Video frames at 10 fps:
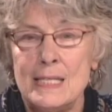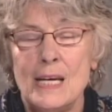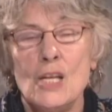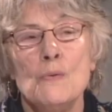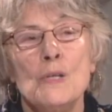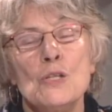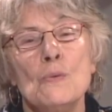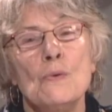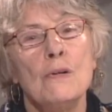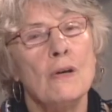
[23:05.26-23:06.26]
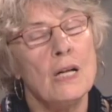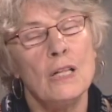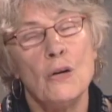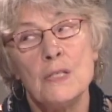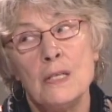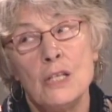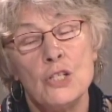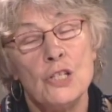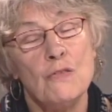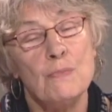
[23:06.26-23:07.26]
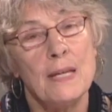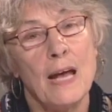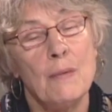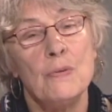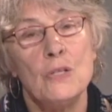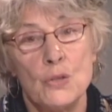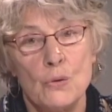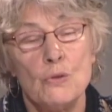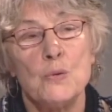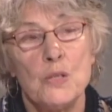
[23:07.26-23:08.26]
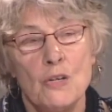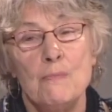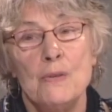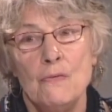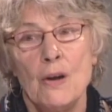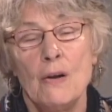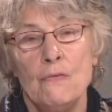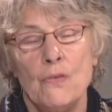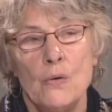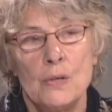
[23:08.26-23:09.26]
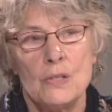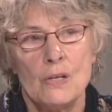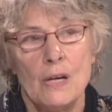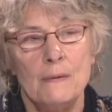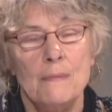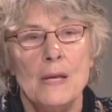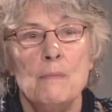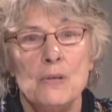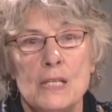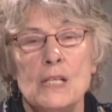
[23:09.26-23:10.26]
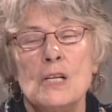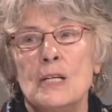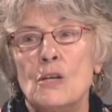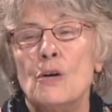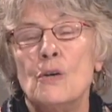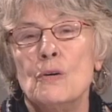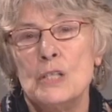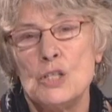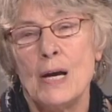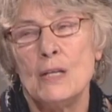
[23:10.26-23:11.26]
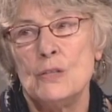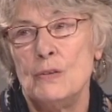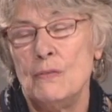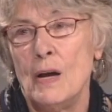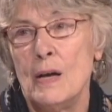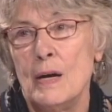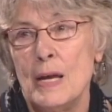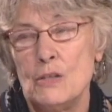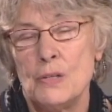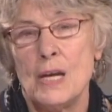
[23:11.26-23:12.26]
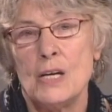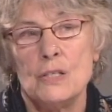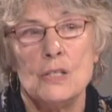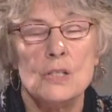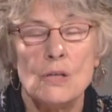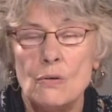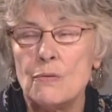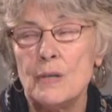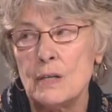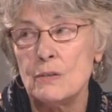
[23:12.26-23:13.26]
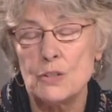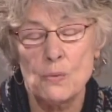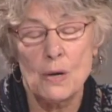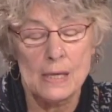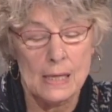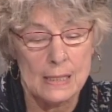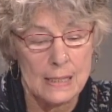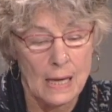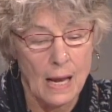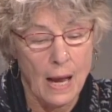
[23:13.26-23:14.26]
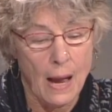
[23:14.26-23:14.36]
continuing to work on closing the achievement gap in the schools, which I've been very focused on, particularly early childhood education is so critical to our kids